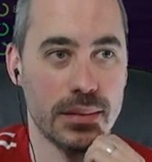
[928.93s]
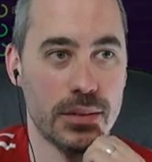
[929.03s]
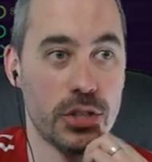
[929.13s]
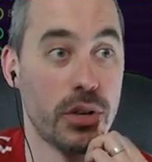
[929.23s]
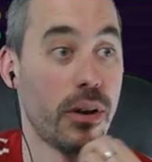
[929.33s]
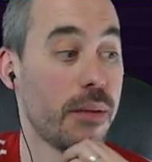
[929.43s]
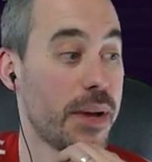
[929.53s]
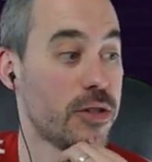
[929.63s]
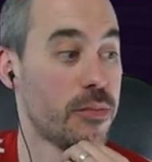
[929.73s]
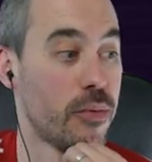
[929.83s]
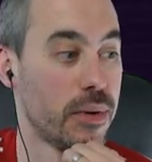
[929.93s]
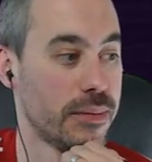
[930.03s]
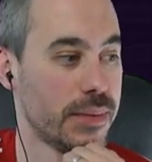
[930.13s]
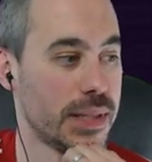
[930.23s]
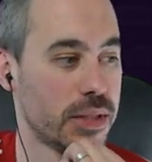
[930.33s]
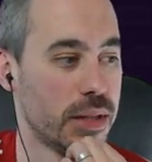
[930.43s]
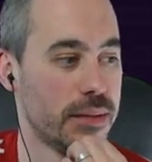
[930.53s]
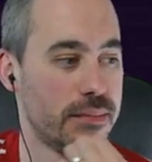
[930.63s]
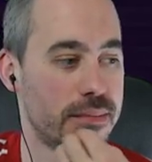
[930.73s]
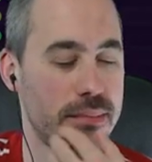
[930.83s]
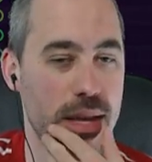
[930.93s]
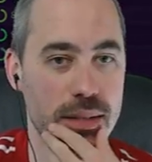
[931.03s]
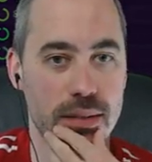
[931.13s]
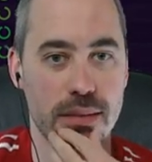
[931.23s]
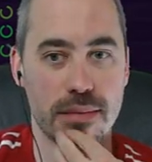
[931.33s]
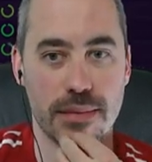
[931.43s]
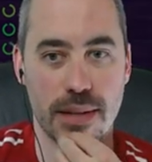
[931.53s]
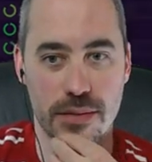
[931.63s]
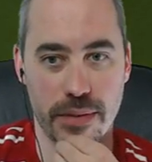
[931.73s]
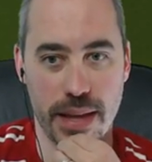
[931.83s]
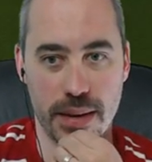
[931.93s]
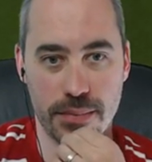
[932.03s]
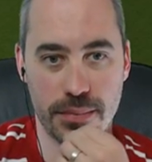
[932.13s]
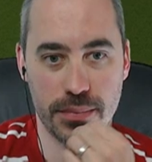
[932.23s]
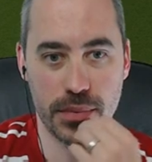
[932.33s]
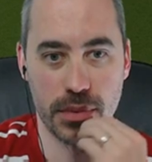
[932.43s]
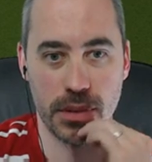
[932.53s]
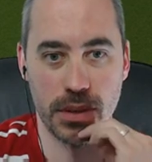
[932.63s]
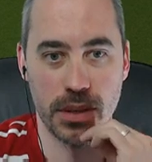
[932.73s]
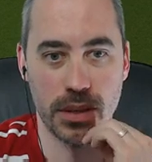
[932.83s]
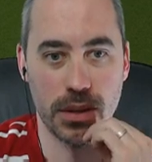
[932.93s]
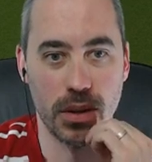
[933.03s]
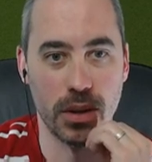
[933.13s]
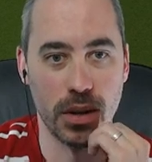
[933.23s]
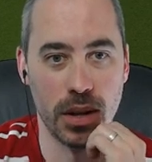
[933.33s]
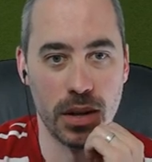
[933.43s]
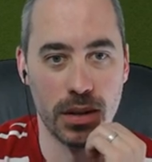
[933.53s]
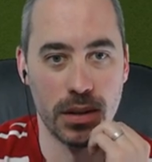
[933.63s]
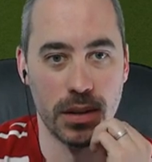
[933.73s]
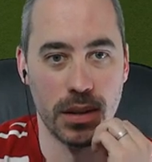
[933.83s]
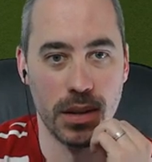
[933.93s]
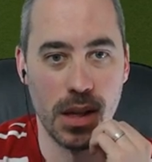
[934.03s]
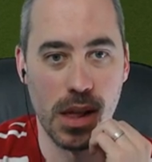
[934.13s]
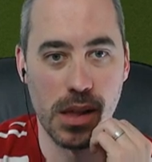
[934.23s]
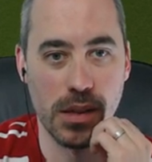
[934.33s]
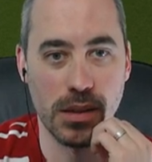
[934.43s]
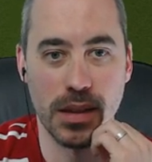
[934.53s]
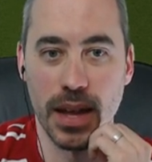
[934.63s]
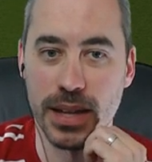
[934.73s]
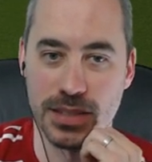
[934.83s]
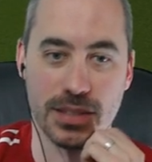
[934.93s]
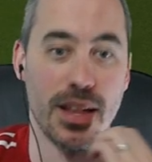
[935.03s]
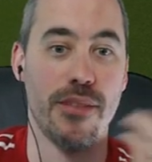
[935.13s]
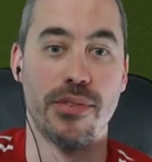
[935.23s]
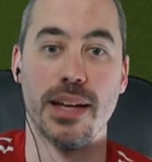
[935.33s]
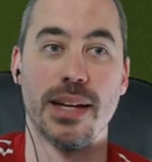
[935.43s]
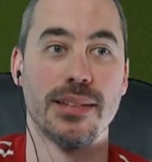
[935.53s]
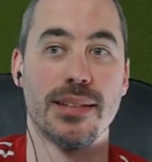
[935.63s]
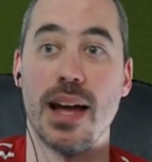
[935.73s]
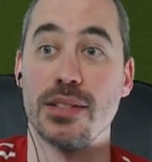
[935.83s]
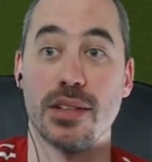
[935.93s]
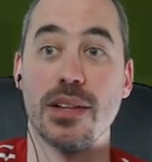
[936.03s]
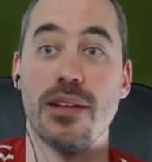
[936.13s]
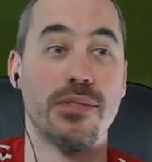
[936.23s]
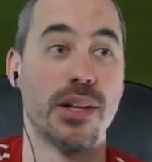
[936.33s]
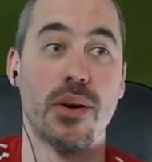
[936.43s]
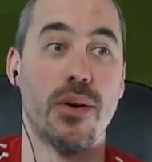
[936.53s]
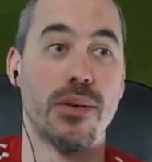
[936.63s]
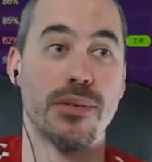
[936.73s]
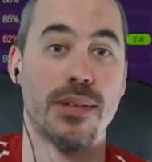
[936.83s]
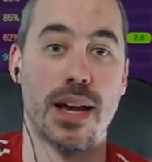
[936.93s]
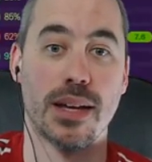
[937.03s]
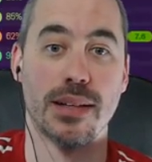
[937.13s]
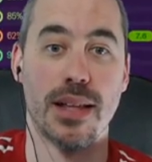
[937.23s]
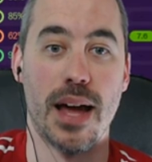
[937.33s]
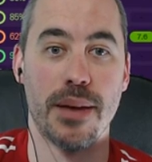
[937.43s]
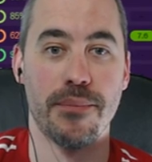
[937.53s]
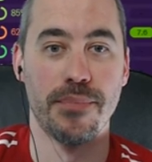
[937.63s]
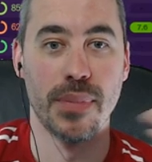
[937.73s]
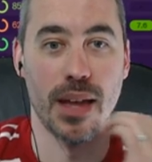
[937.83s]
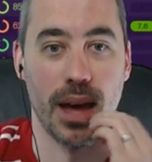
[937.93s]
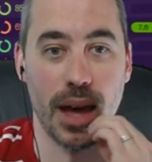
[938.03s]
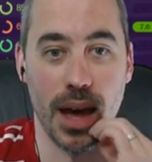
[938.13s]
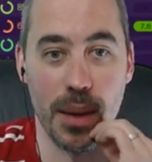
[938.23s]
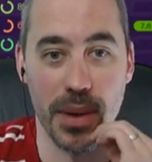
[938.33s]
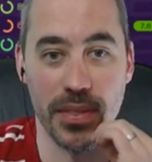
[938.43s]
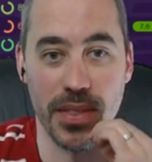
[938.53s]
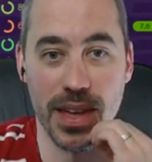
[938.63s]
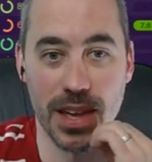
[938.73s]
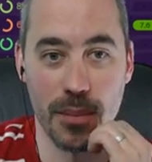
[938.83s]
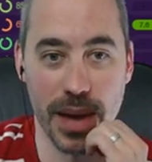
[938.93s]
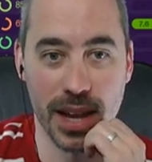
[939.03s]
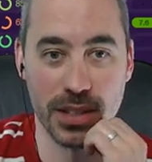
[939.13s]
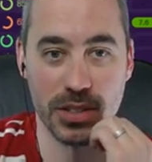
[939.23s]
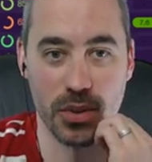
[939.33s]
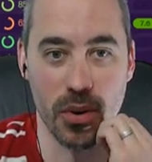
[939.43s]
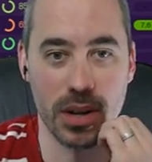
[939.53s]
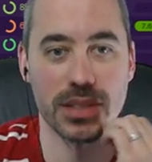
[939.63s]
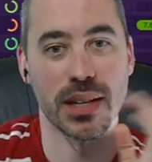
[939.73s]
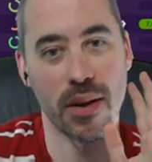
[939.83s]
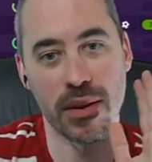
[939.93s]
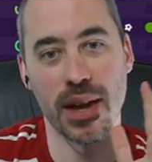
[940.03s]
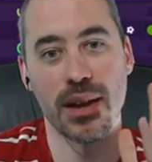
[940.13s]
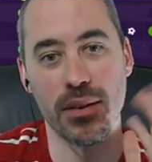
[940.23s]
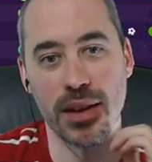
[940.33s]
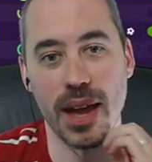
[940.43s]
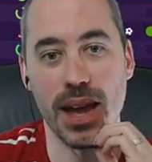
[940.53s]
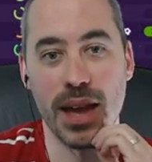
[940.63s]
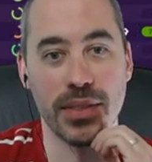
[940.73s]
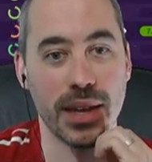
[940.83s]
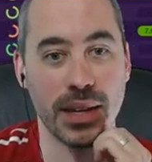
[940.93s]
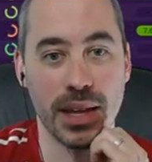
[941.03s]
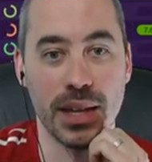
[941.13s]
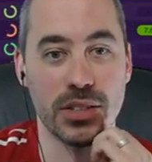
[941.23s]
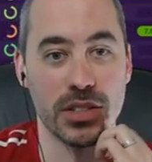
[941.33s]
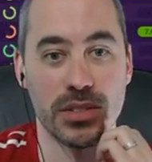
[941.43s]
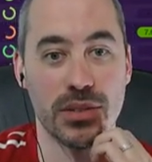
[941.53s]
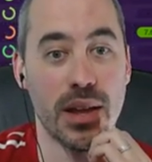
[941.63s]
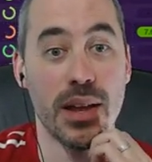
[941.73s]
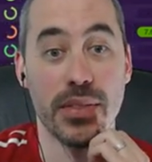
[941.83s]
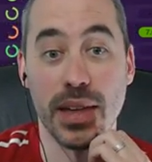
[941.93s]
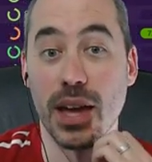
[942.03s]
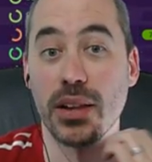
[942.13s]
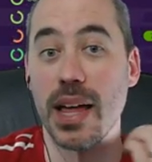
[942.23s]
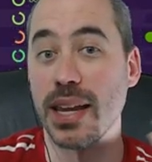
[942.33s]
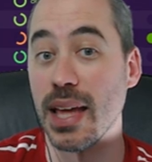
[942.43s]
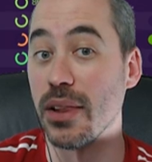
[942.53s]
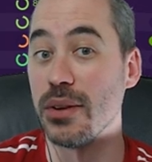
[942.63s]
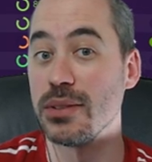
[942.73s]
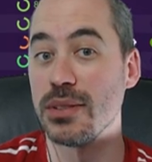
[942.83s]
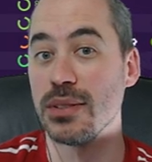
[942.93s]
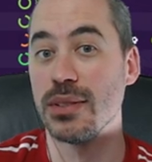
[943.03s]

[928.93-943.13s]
Generating match report. That's good. Thanks. Thanks for that. Oh, that's lovely. That was a lovely goal. Not gonna lie. Um, and then they come back and score, and it's like, okay, okay. And then it just they got a lot of yellows.